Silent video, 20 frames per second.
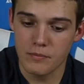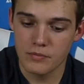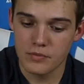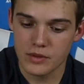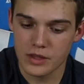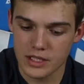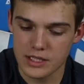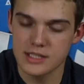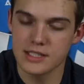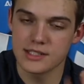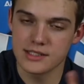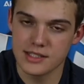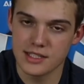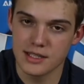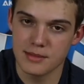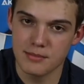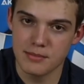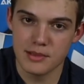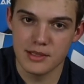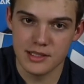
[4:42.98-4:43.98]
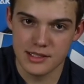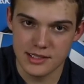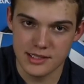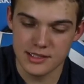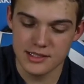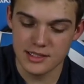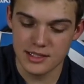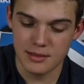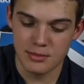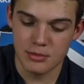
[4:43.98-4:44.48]
It's a
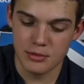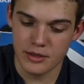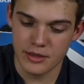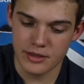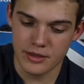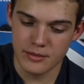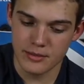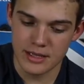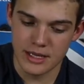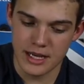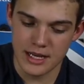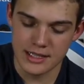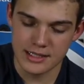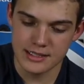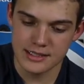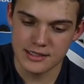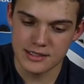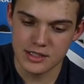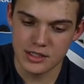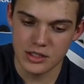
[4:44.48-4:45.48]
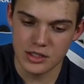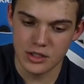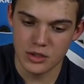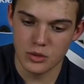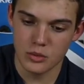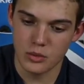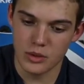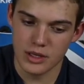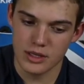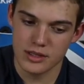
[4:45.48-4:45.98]
sleep rhythm. It has to
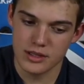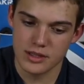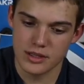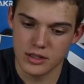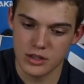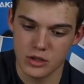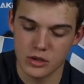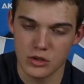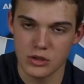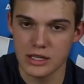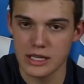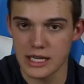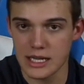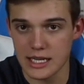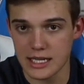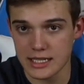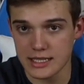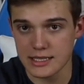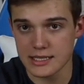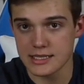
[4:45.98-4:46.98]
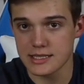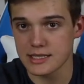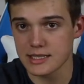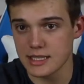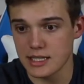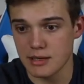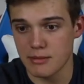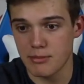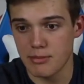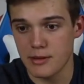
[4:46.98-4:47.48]
do with you getting to
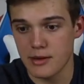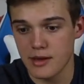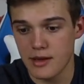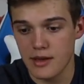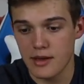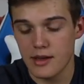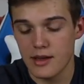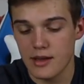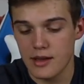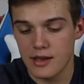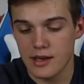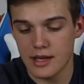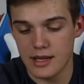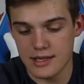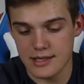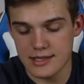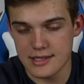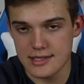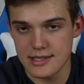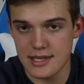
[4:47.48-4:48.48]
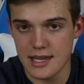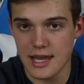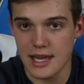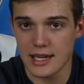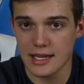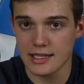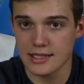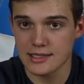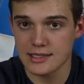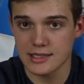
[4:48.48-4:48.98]
sleep and
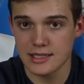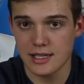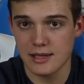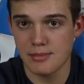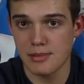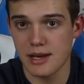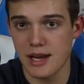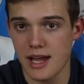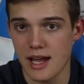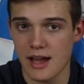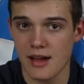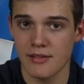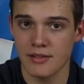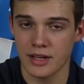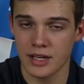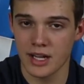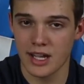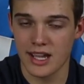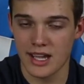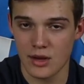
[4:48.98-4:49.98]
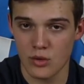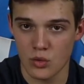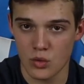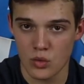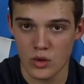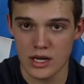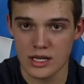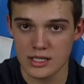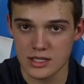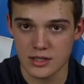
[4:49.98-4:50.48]
staying asleep and having a
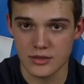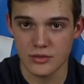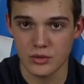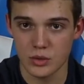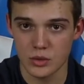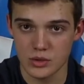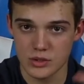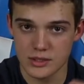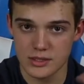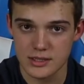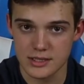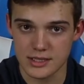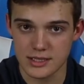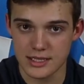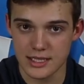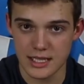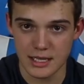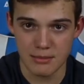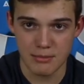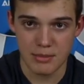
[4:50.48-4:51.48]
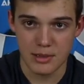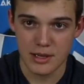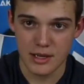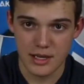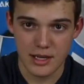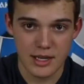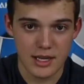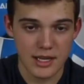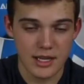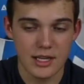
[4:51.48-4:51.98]
restful sleep.
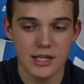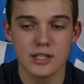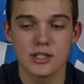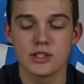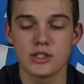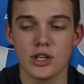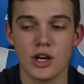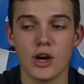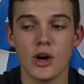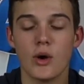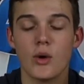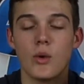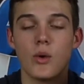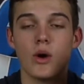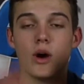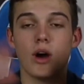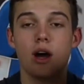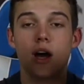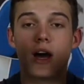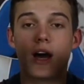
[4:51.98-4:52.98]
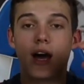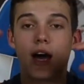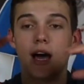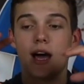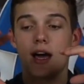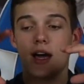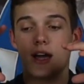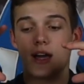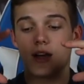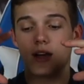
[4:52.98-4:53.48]
So
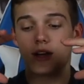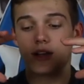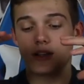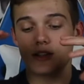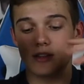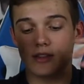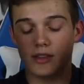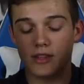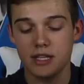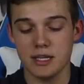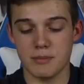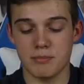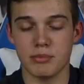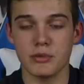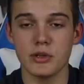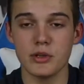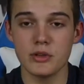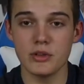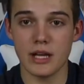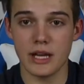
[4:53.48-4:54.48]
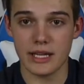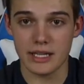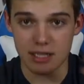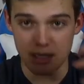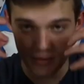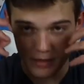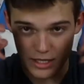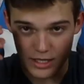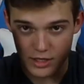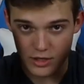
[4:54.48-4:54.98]
the blue light
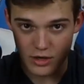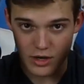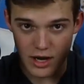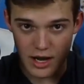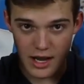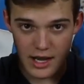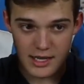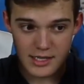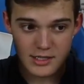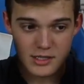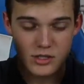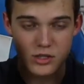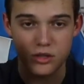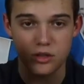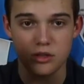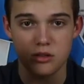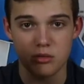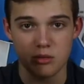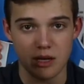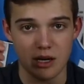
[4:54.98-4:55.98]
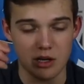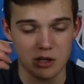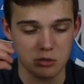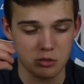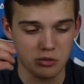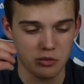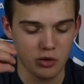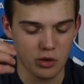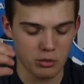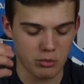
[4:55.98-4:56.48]
coming in your eyes 2 to 3 hours
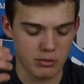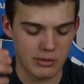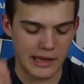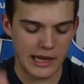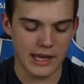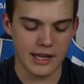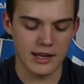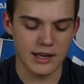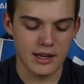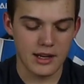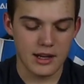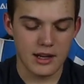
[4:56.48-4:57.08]
before bed